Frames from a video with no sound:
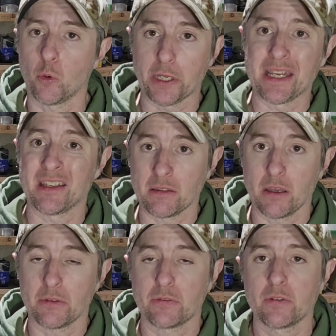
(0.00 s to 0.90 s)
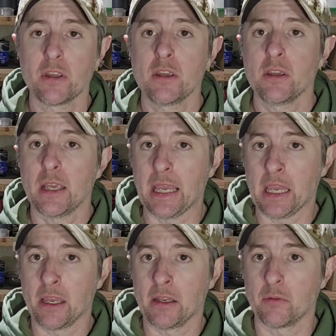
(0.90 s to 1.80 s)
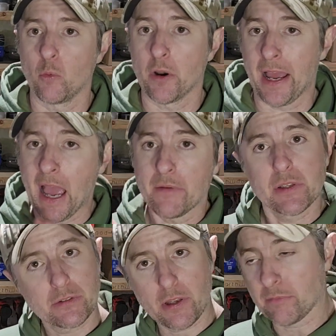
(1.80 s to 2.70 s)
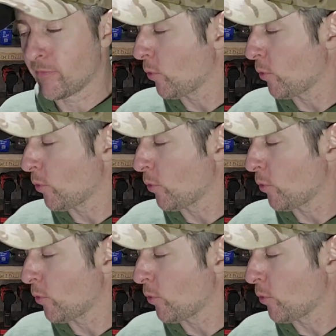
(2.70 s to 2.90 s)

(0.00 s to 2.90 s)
we're getting this. And what I have it set